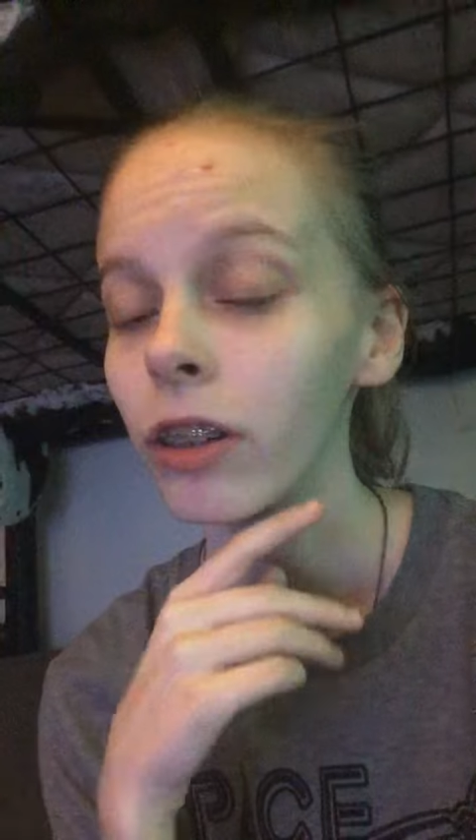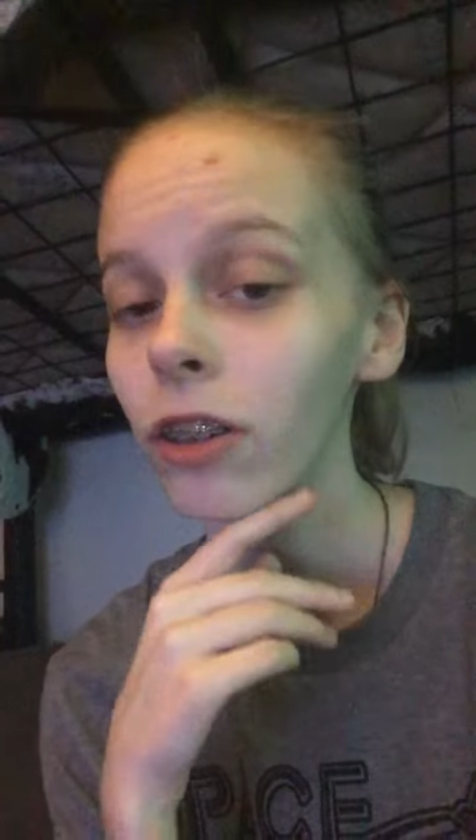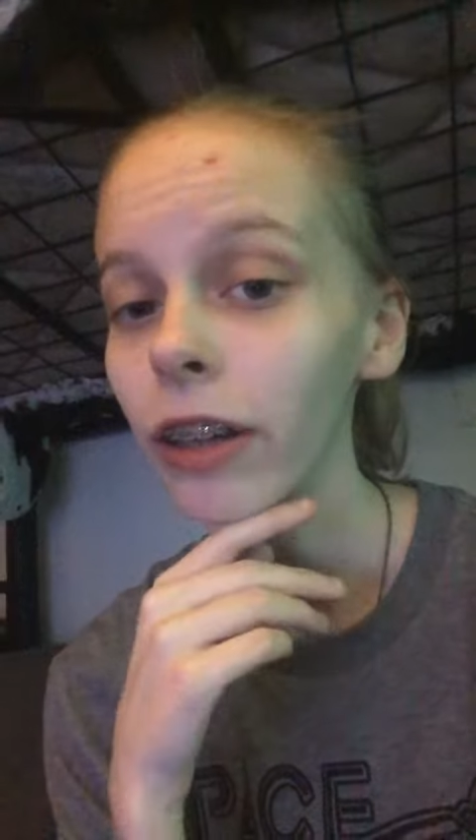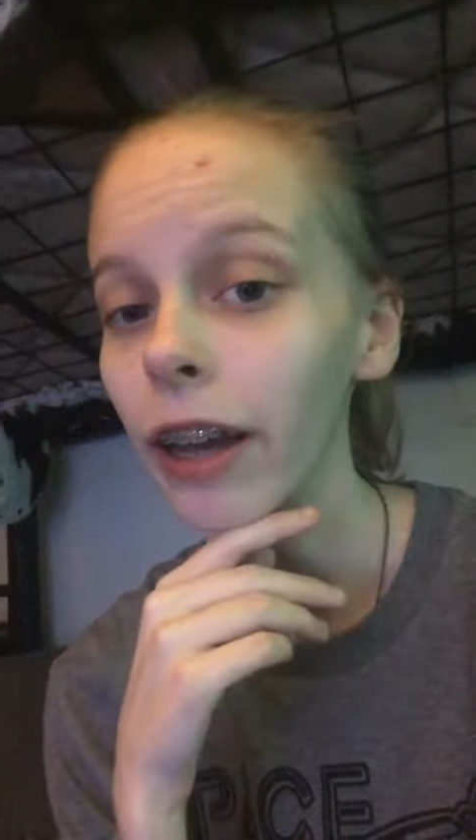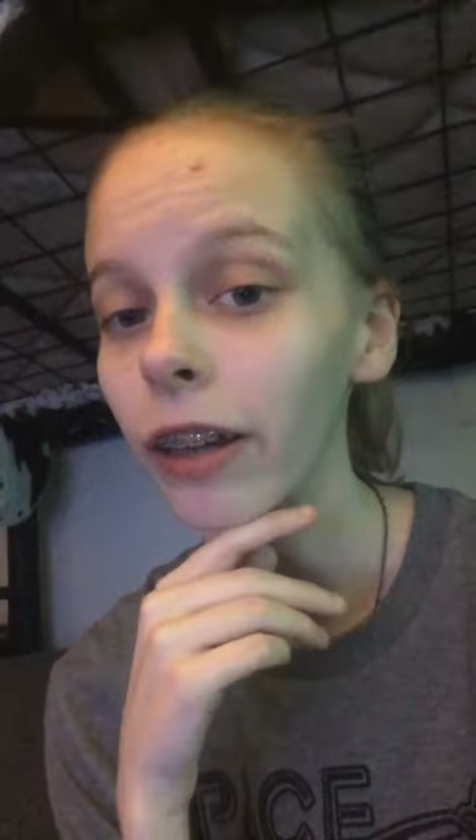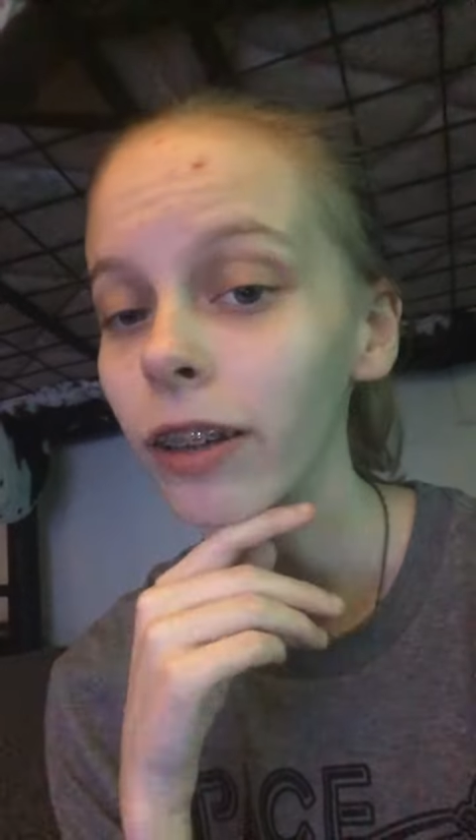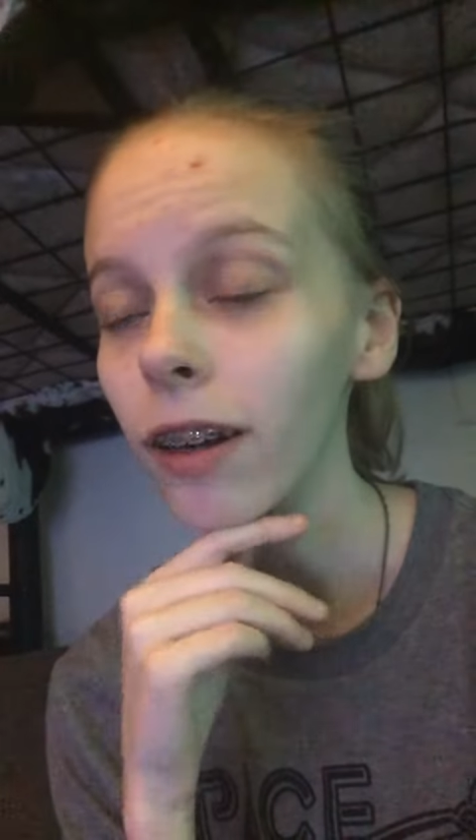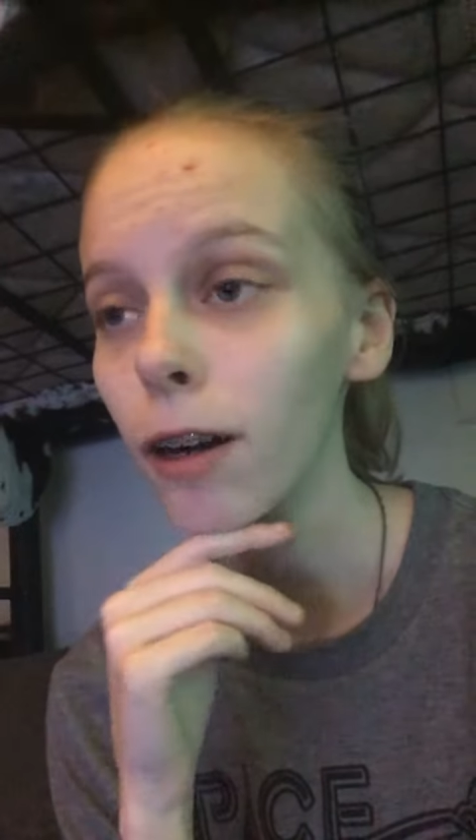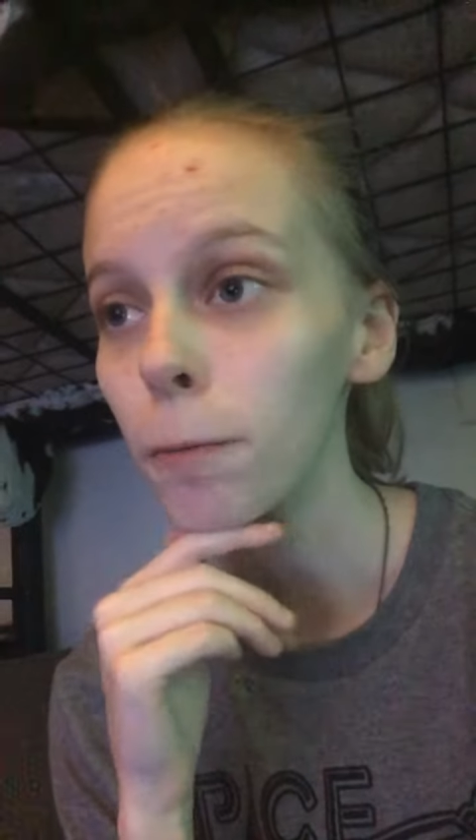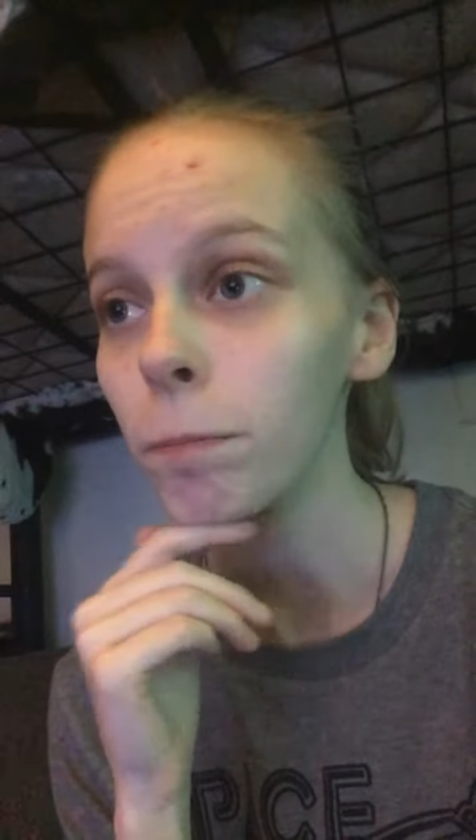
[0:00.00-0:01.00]
So yeah,
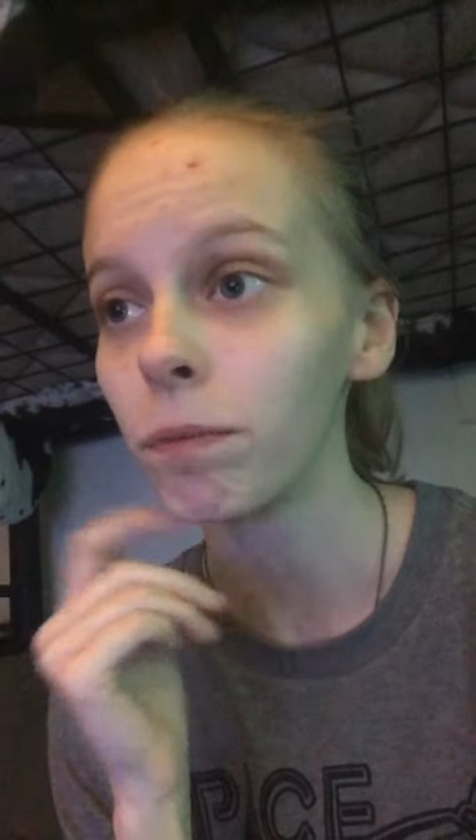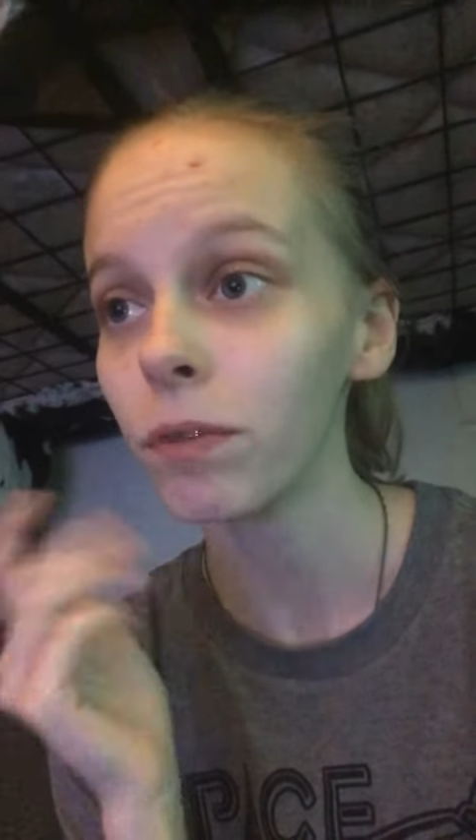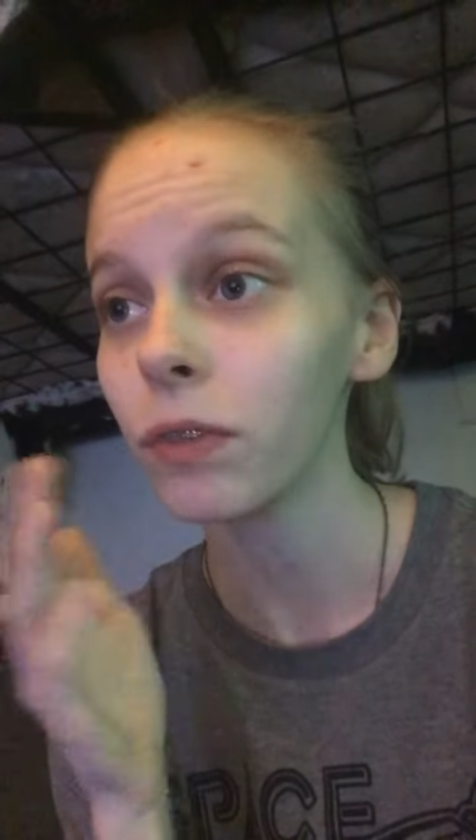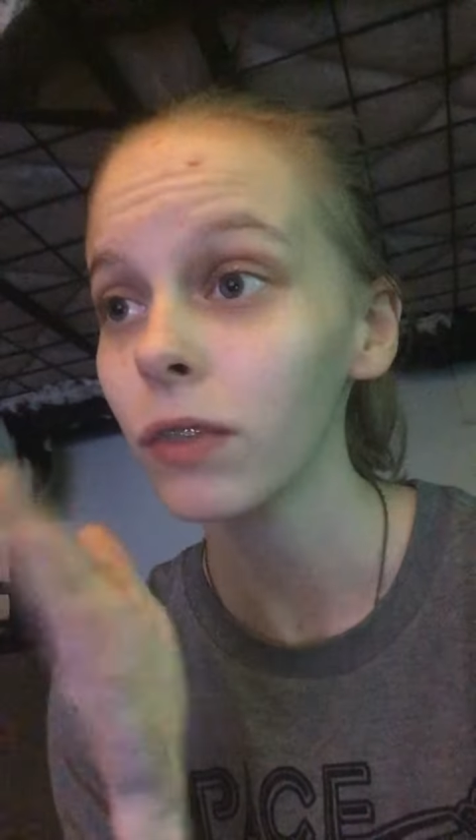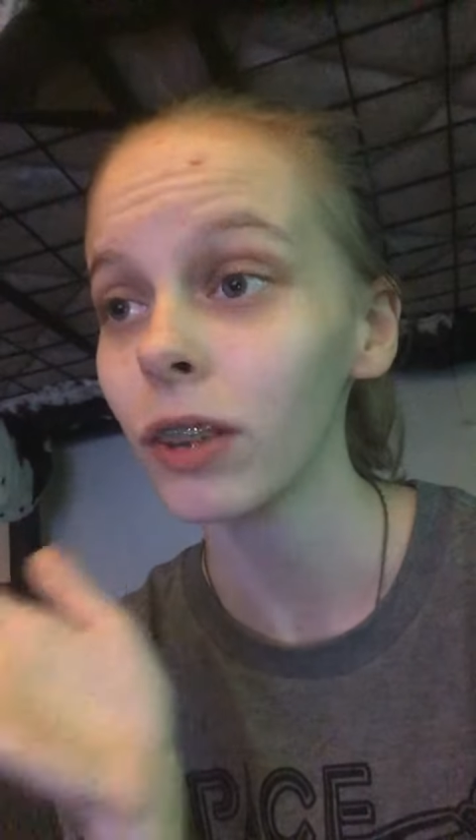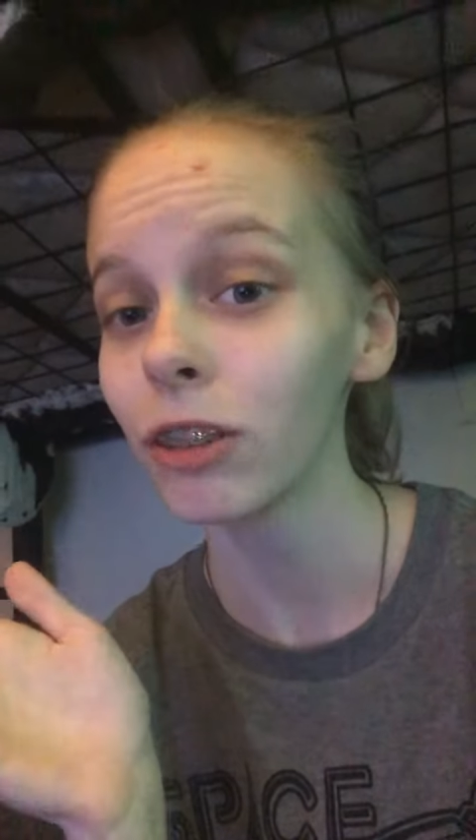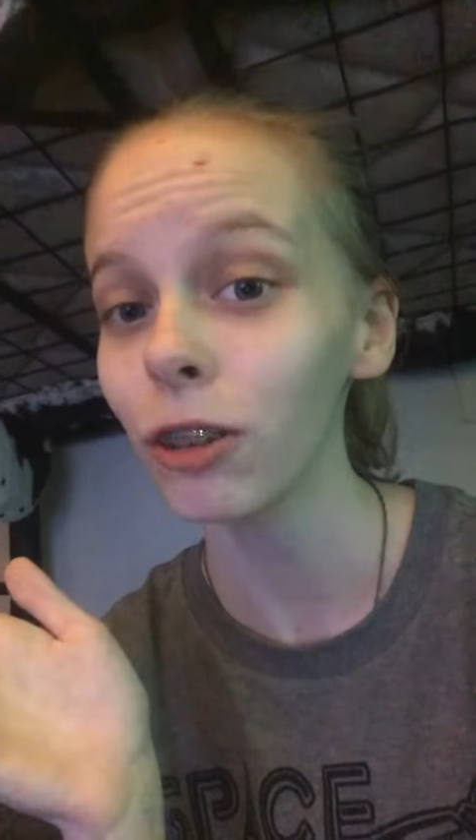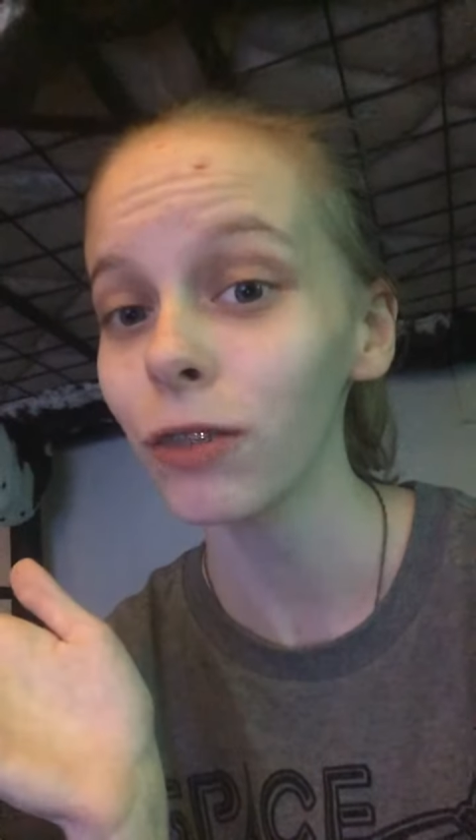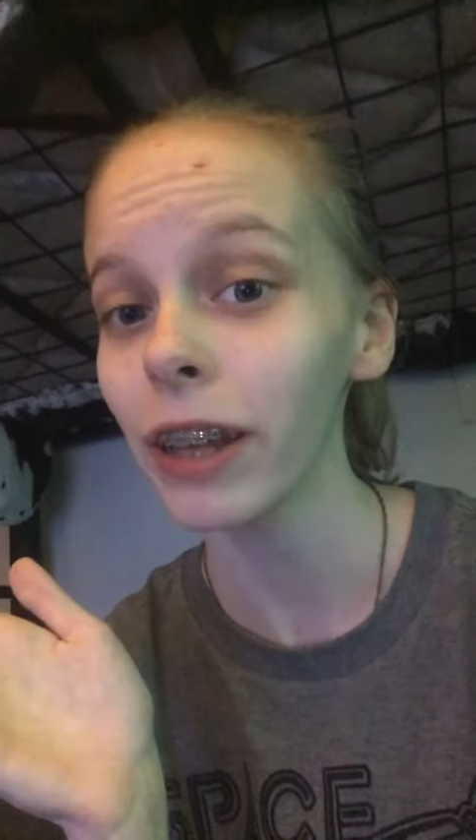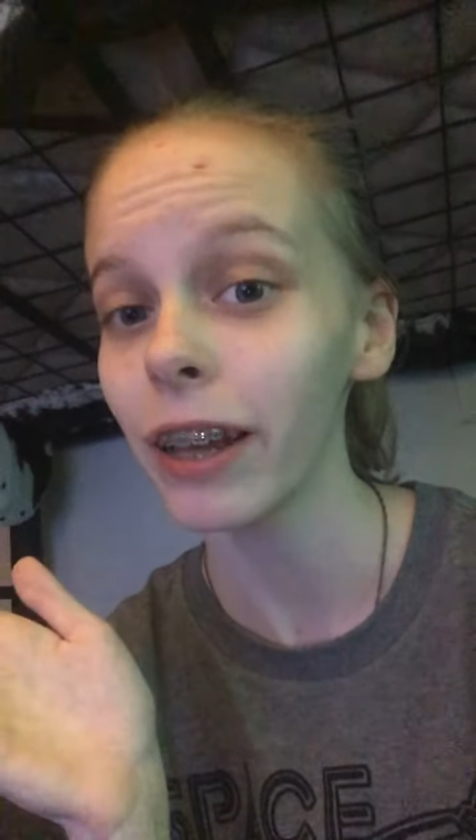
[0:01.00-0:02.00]
watch
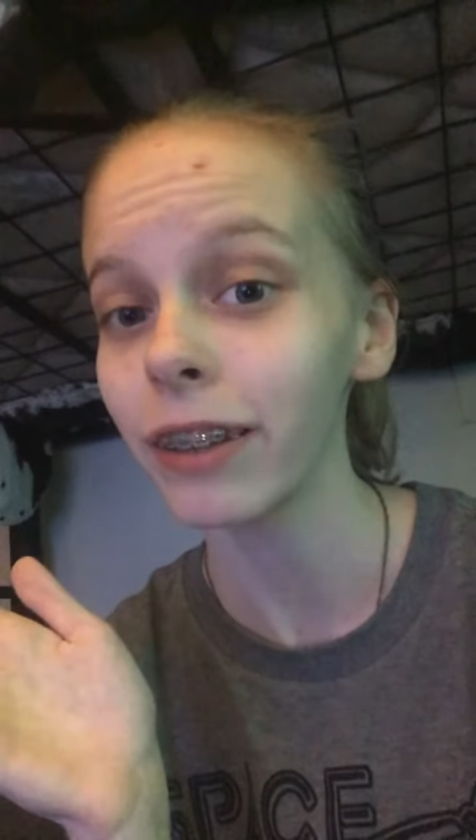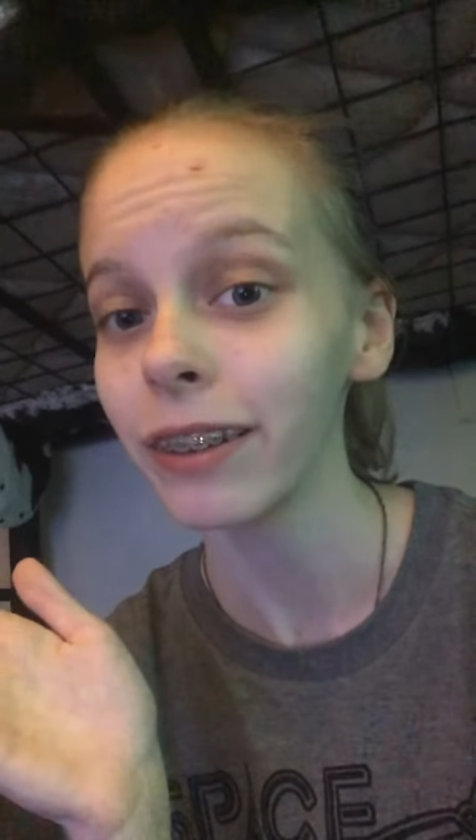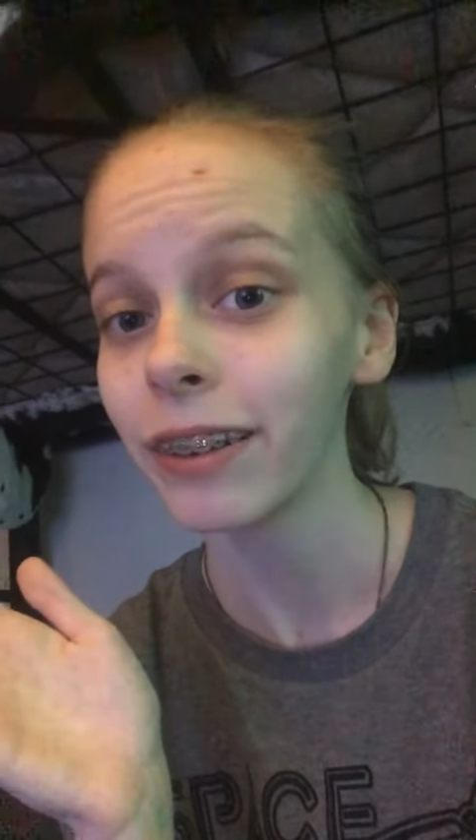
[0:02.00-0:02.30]
out for that.